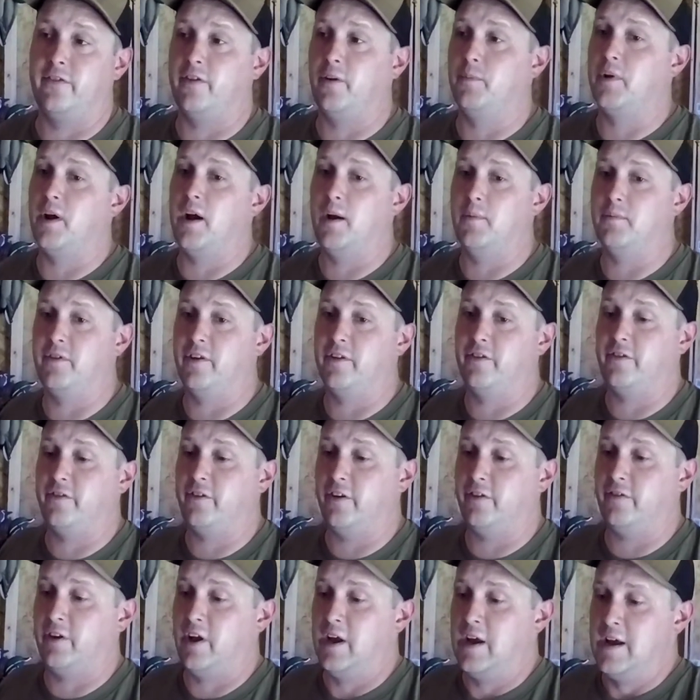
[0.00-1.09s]
Sometimes it's
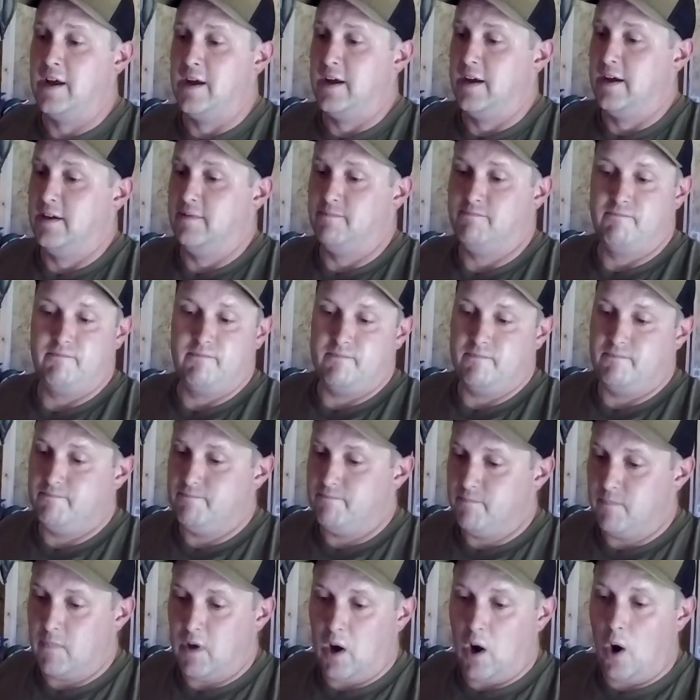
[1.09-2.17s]
just
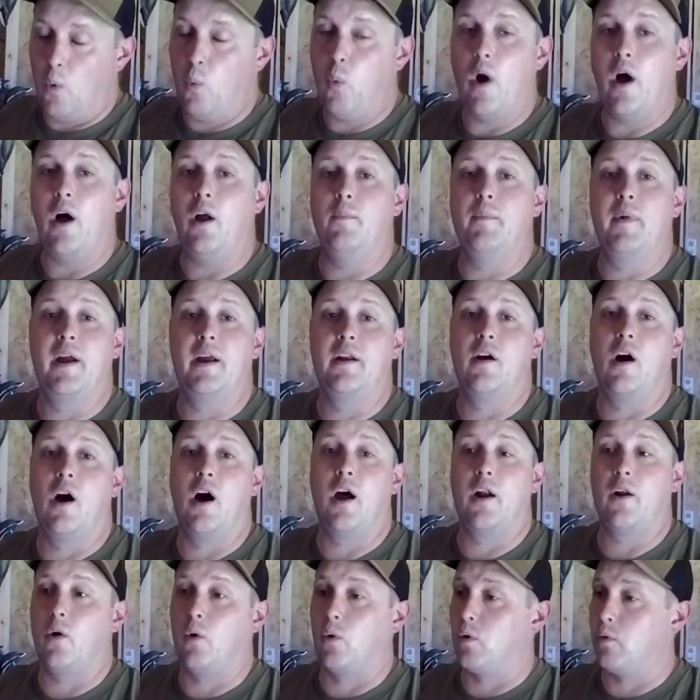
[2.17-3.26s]
a weld may
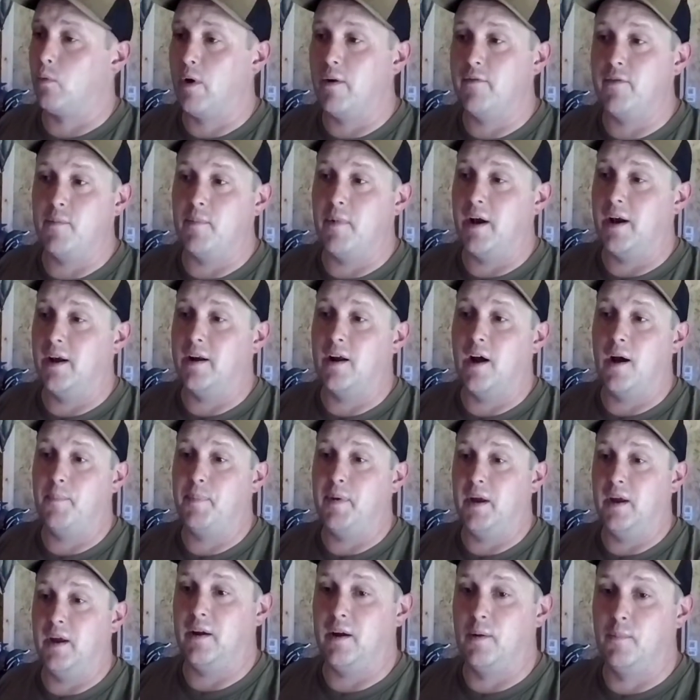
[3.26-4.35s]
not, or a rivet might not
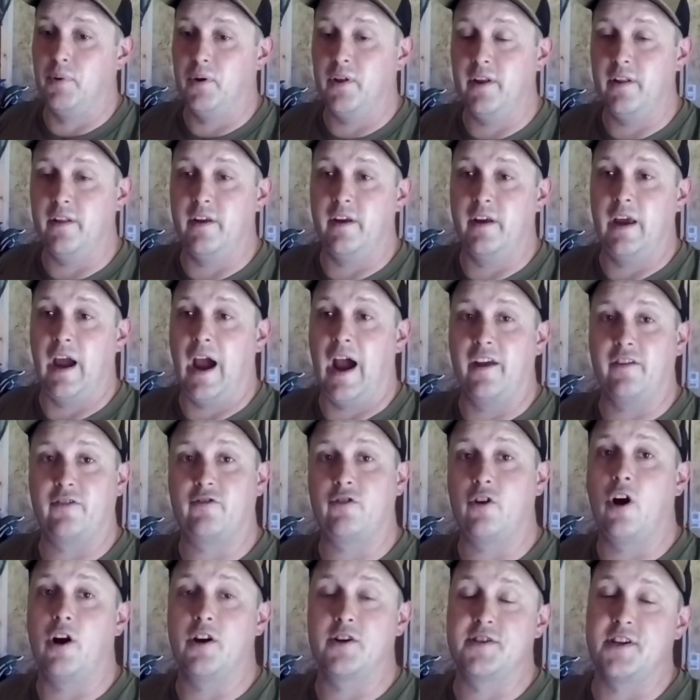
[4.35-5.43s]
completely as
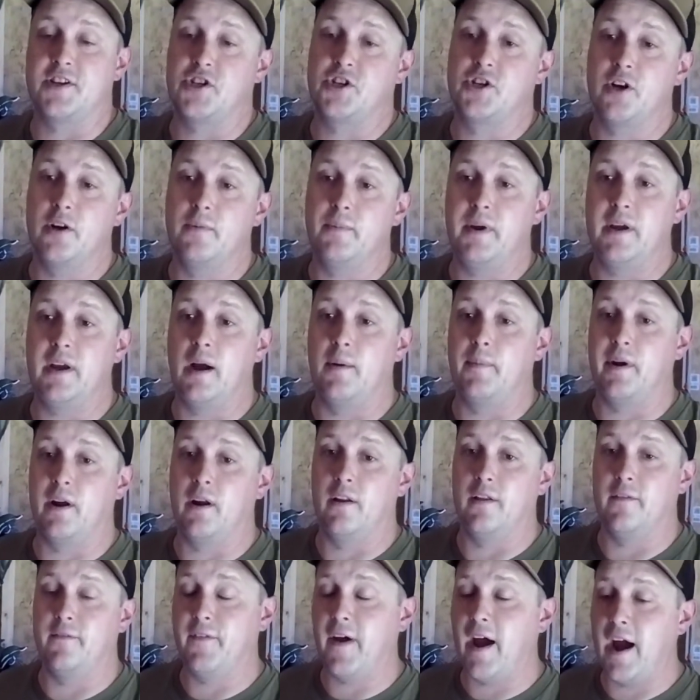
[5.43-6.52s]
strong as it should be coming
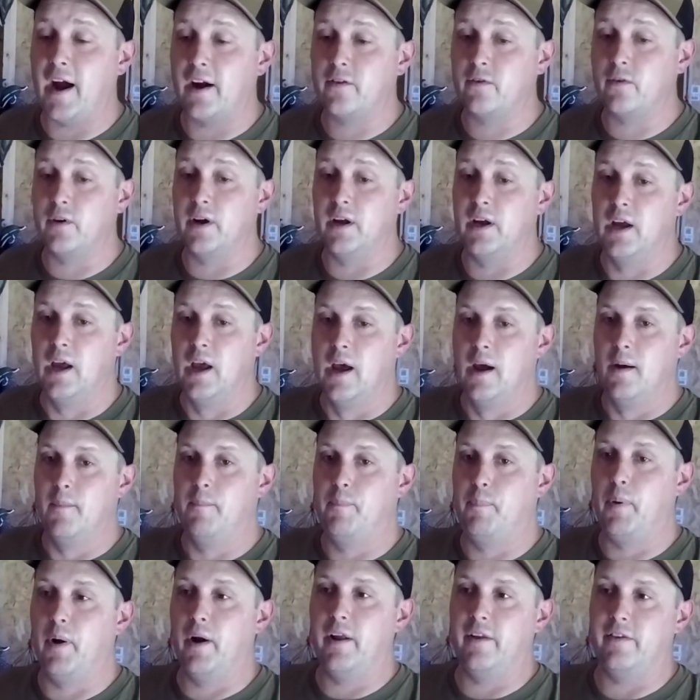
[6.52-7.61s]
out of the factory,
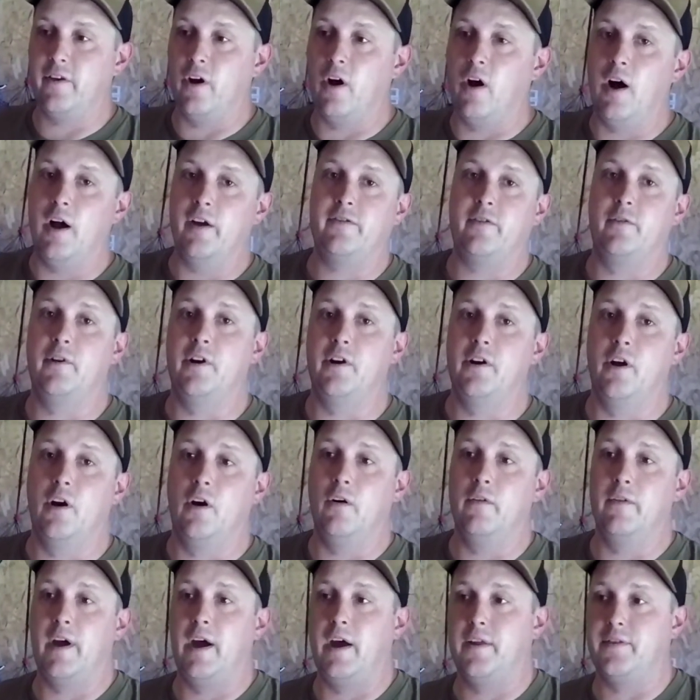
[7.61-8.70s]
but it's awesome to
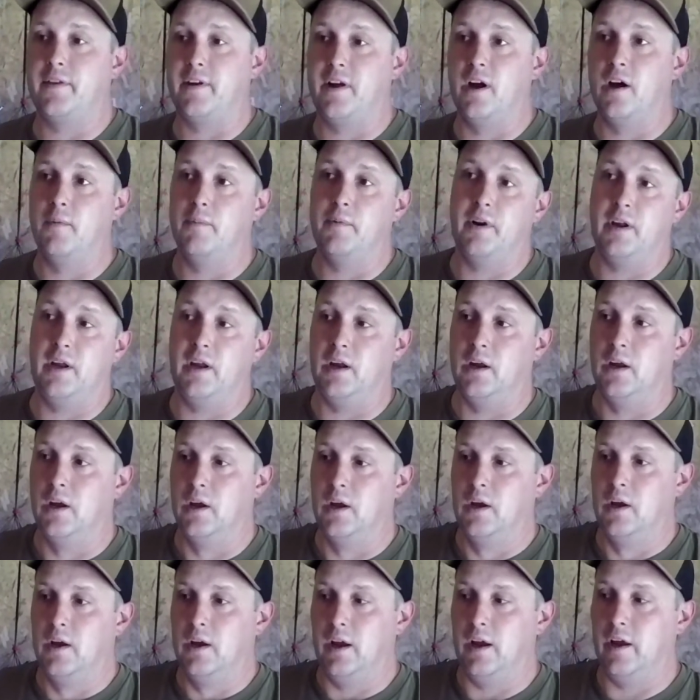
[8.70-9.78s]
know that the company
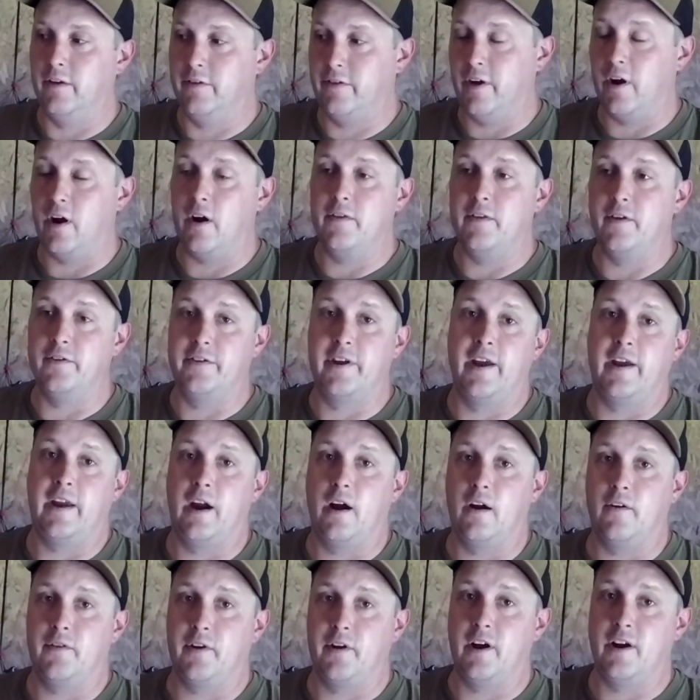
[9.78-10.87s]
is there and they'll take
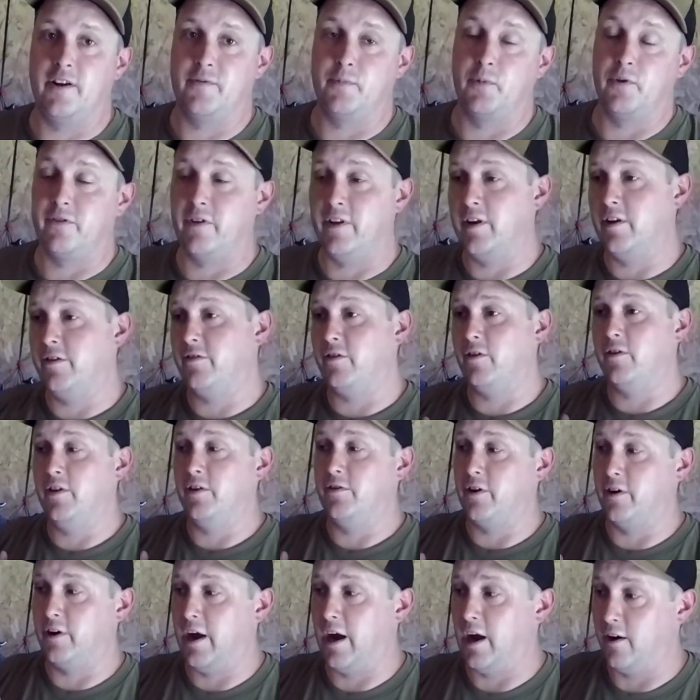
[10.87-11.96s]
care of their customers, and they certainly
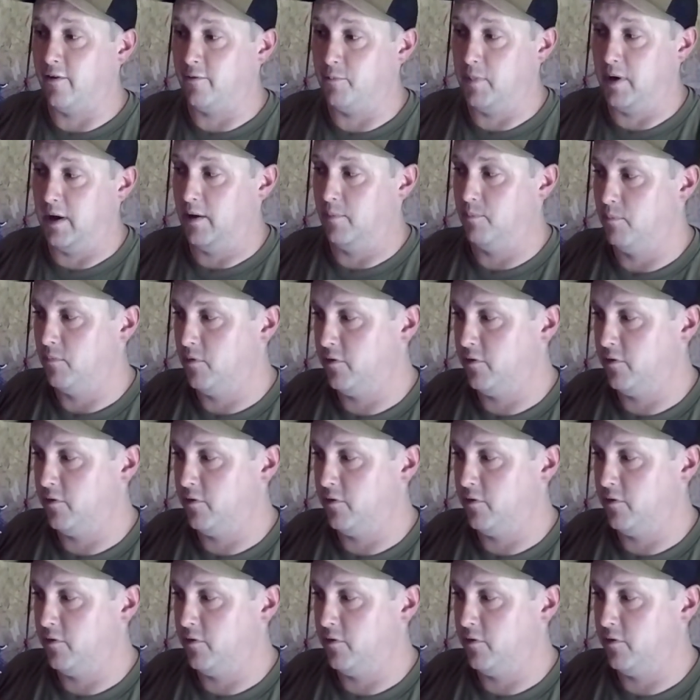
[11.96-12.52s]
took care of me.